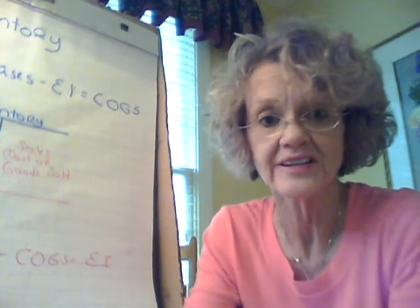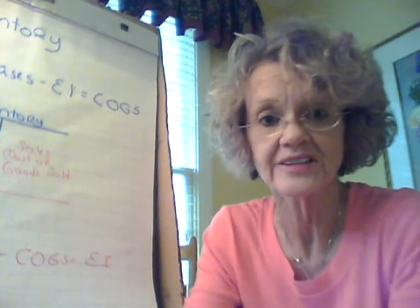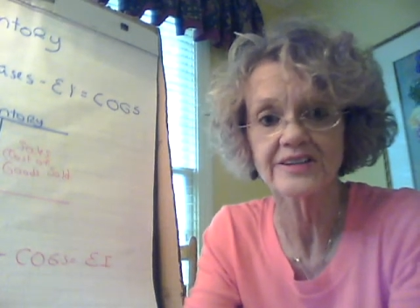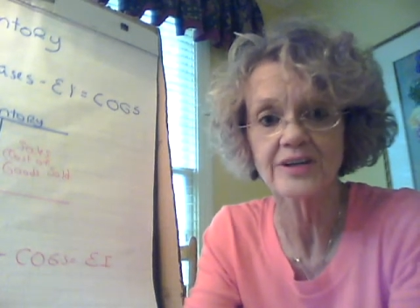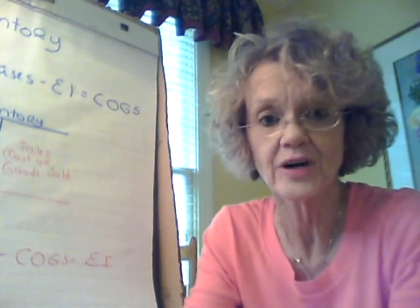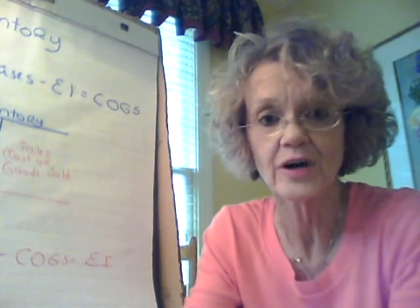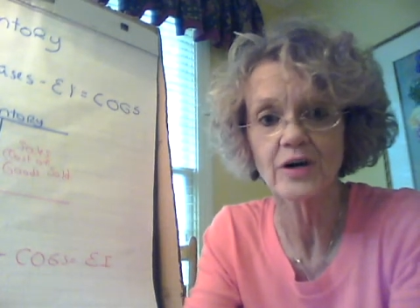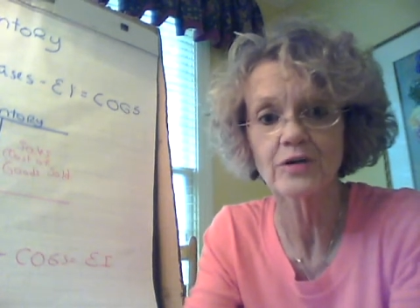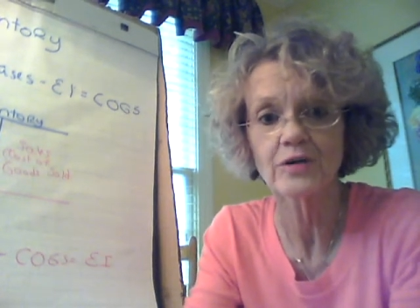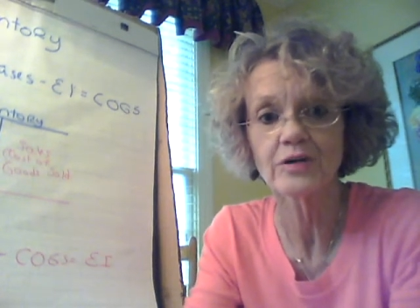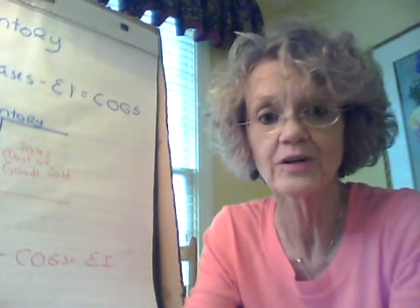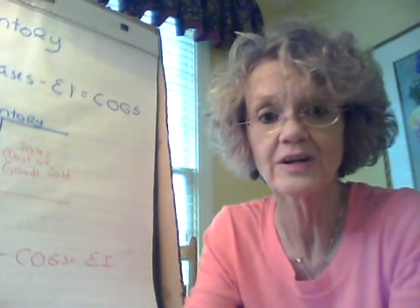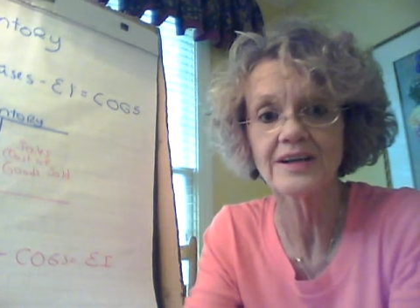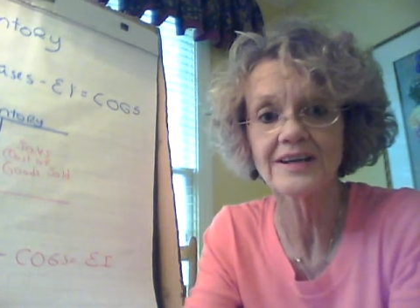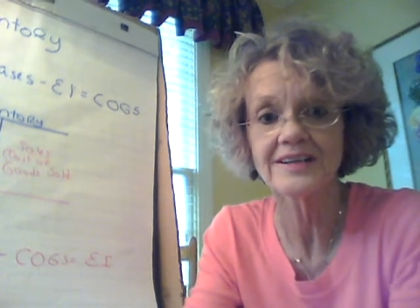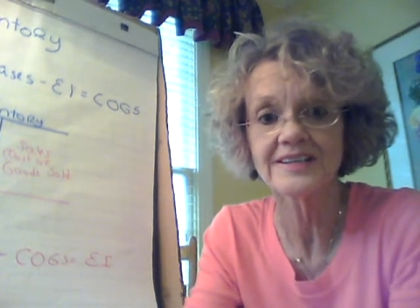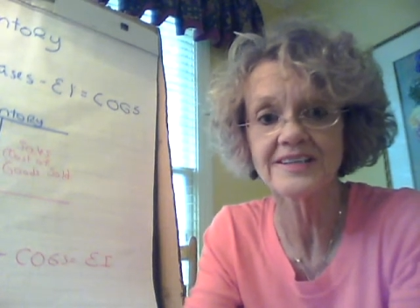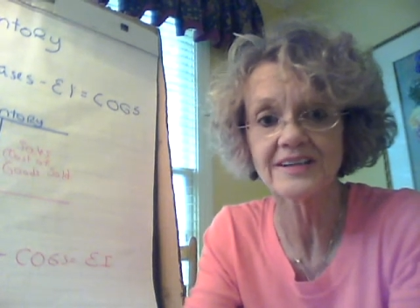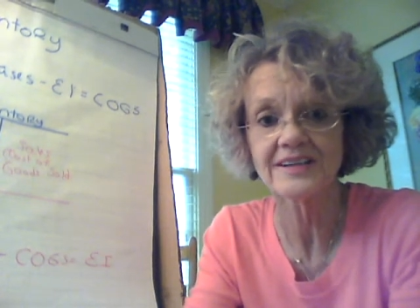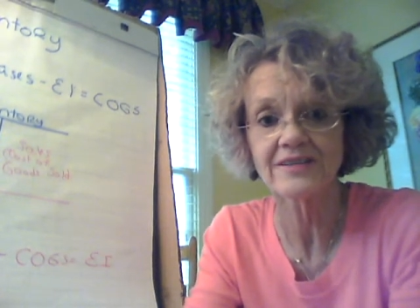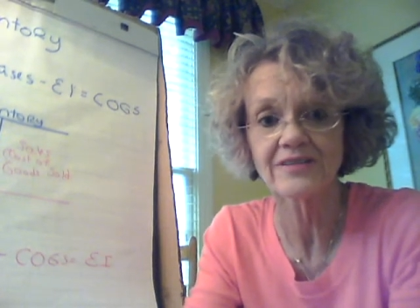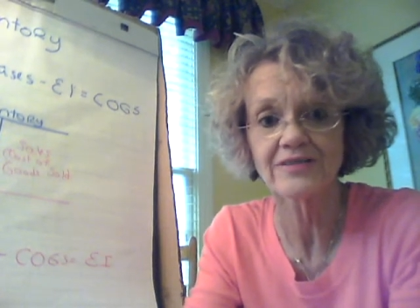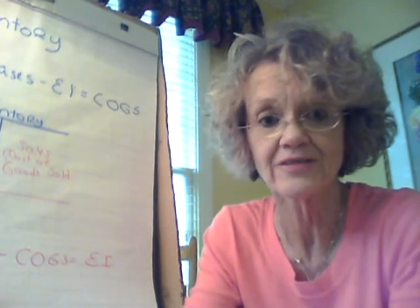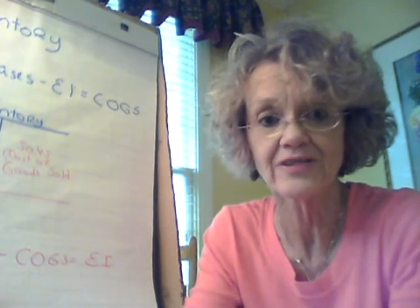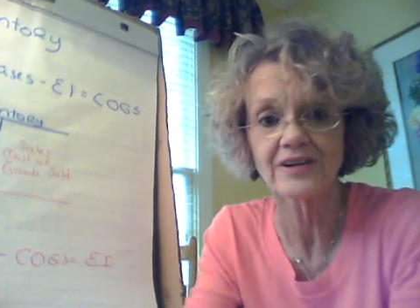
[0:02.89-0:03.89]
totally
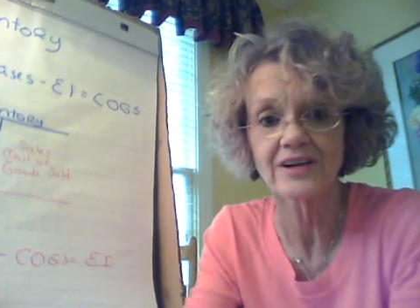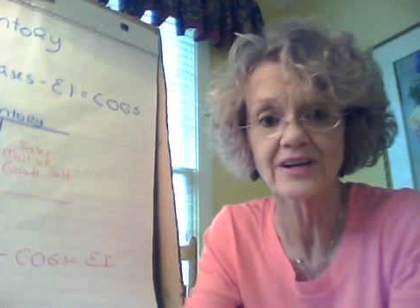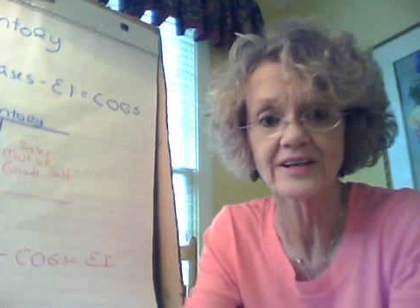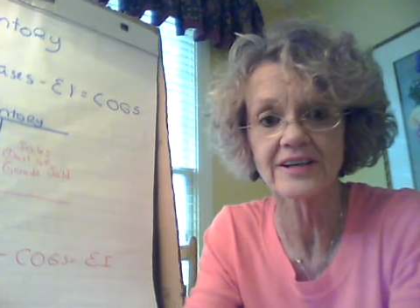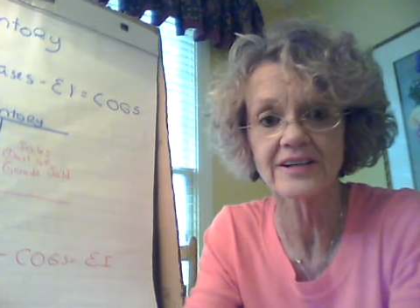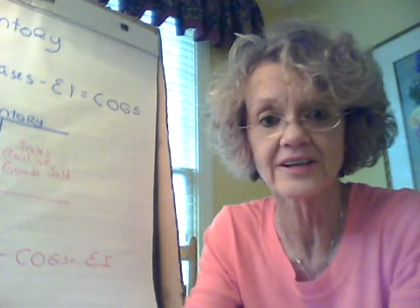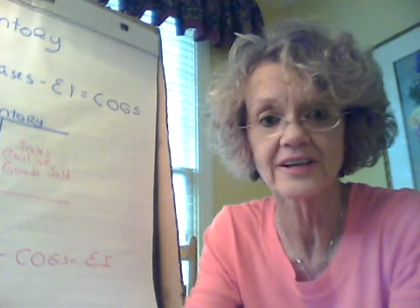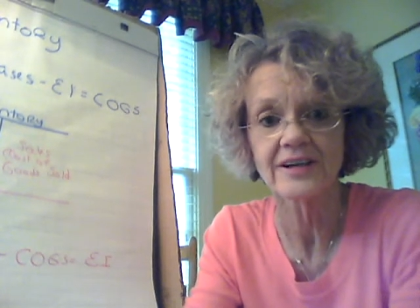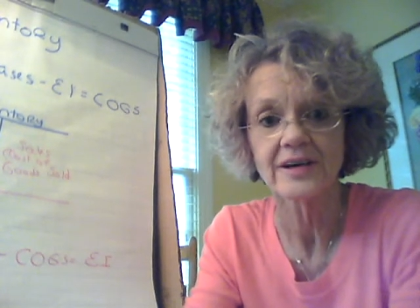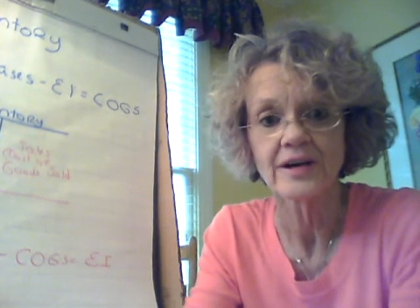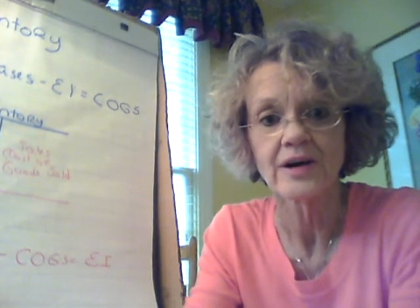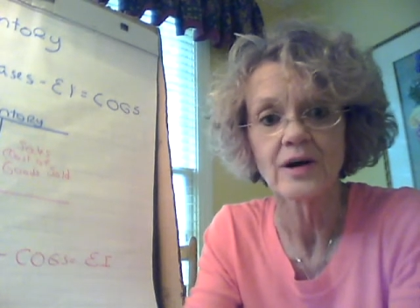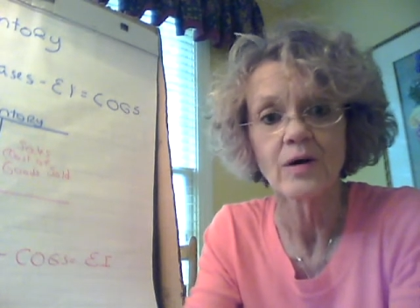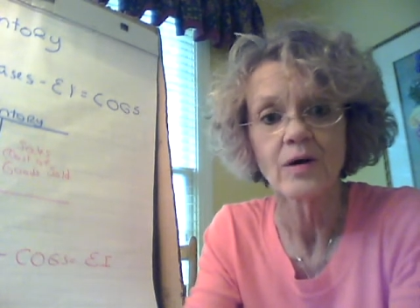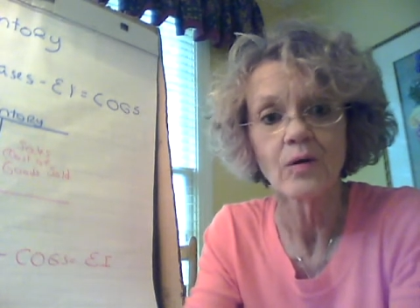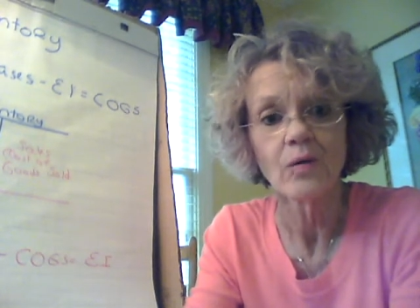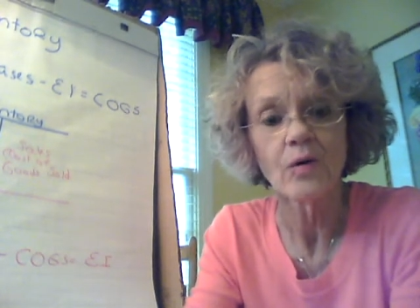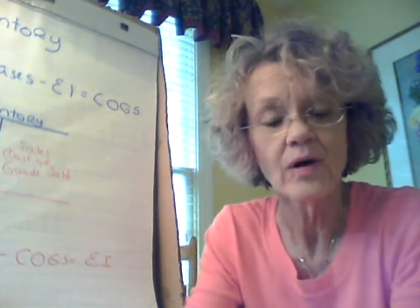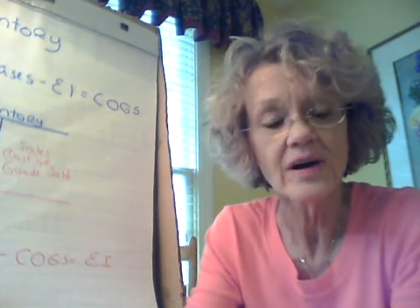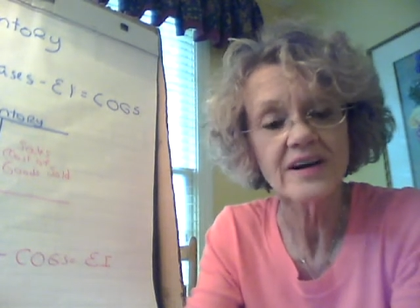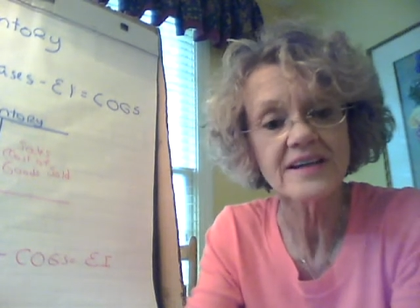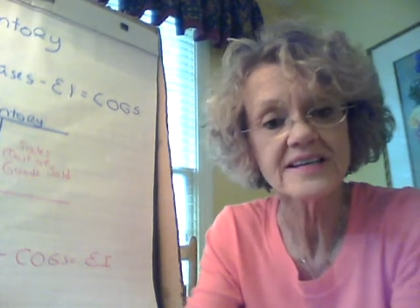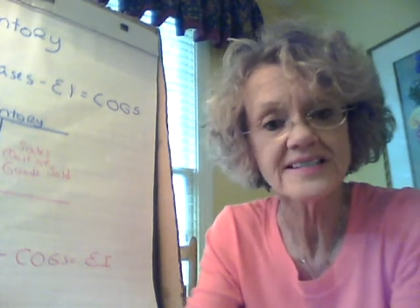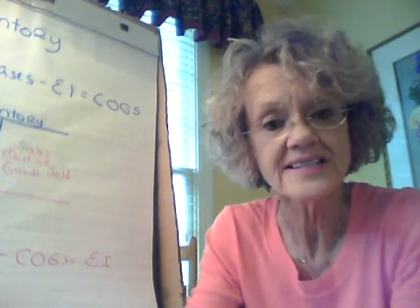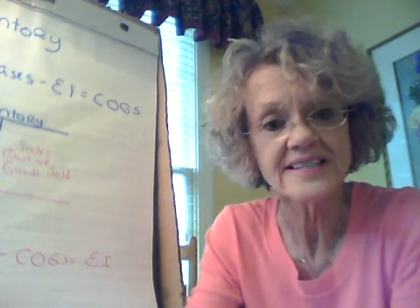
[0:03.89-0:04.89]
different.
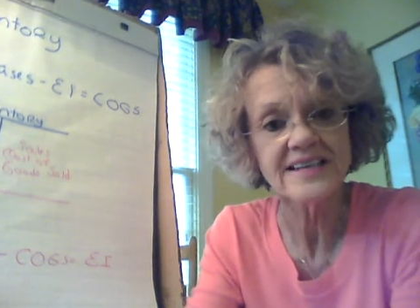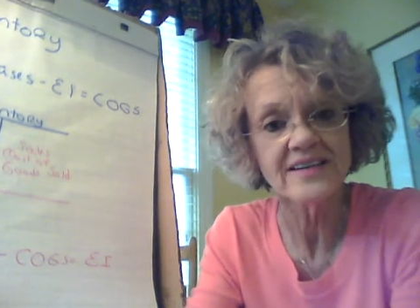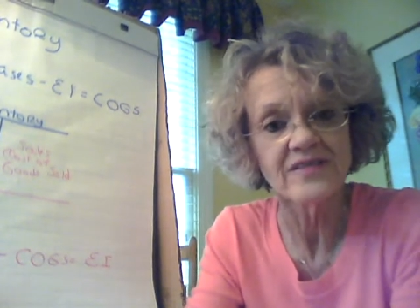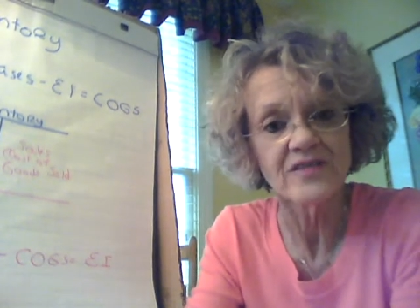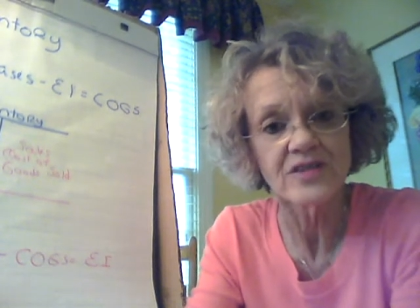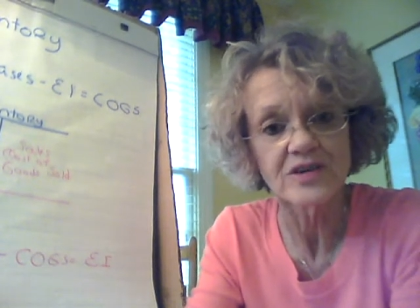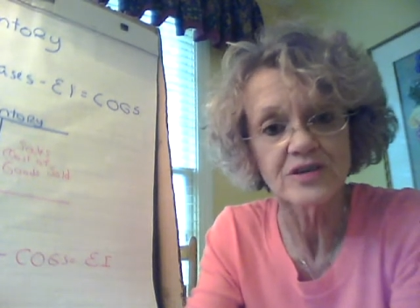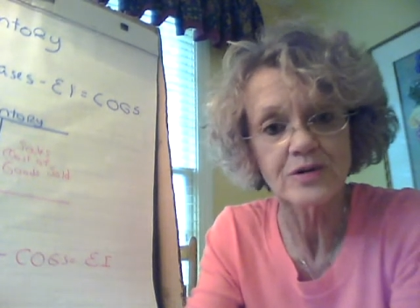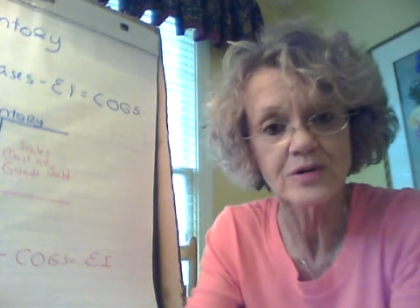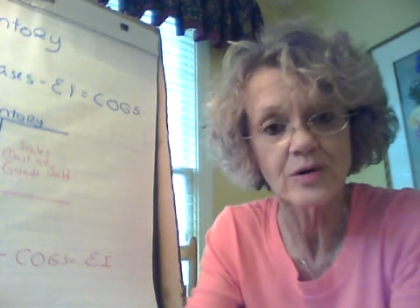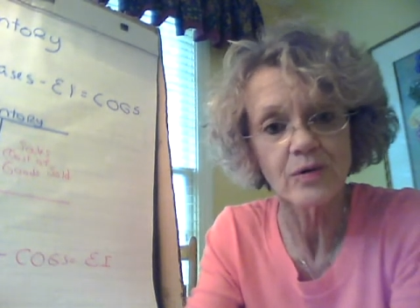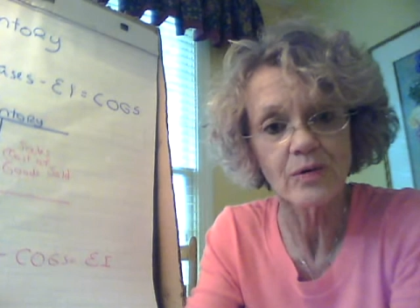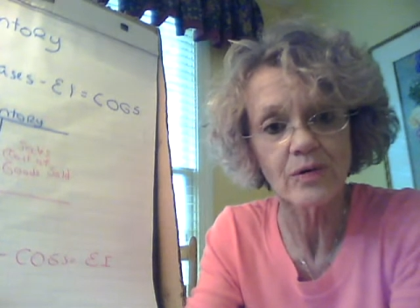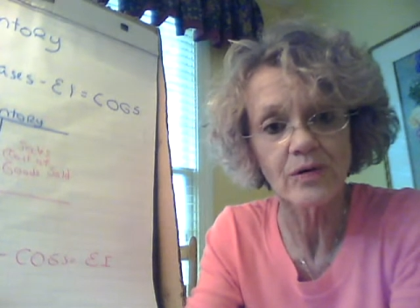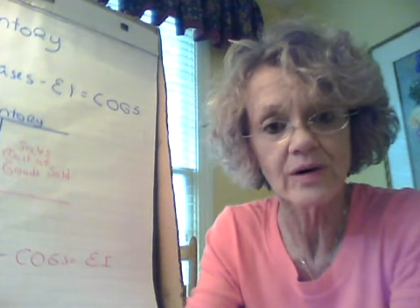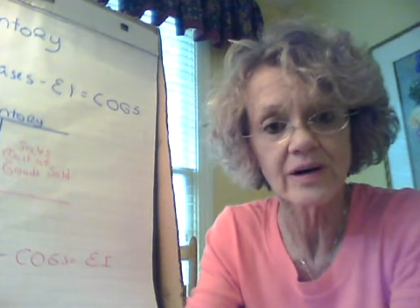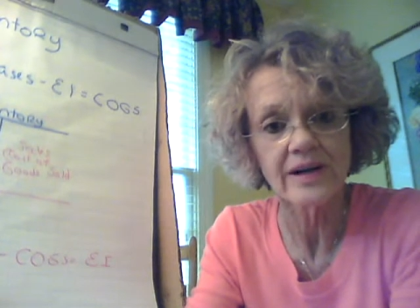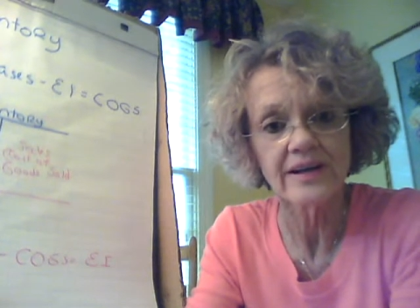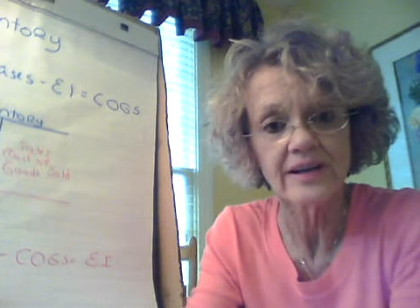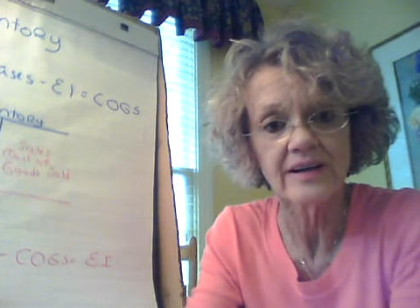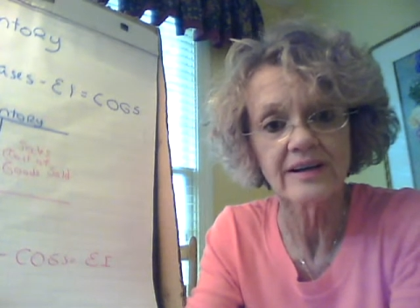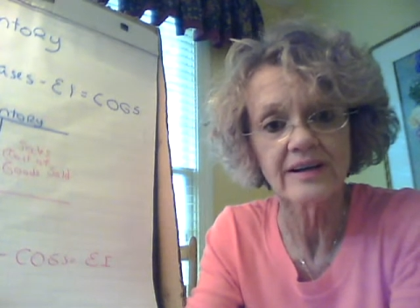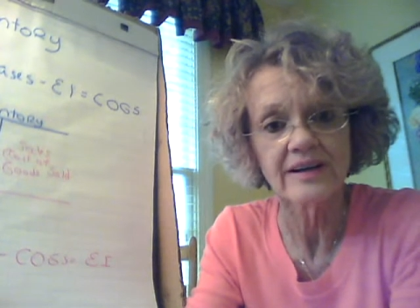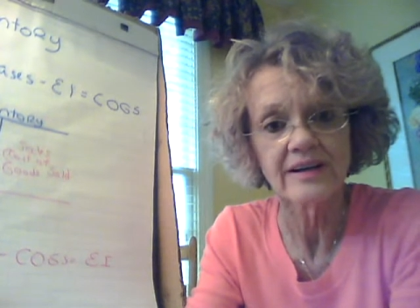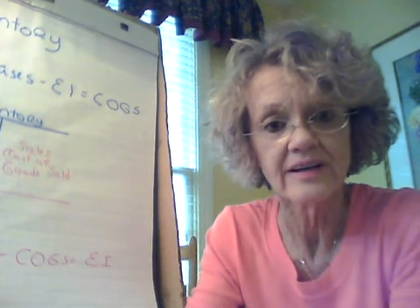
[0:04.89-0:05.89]
What is
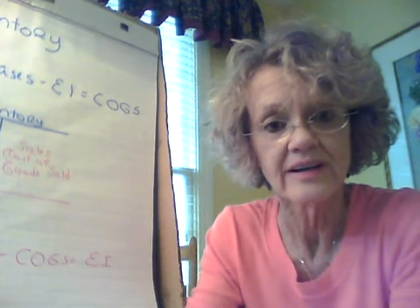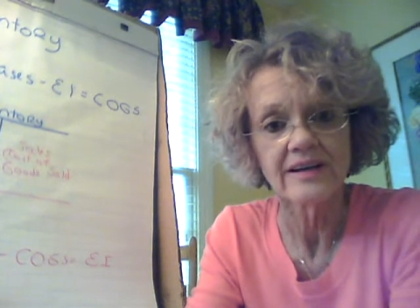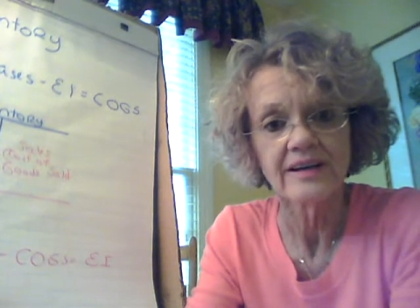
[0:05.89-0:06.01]
inventory?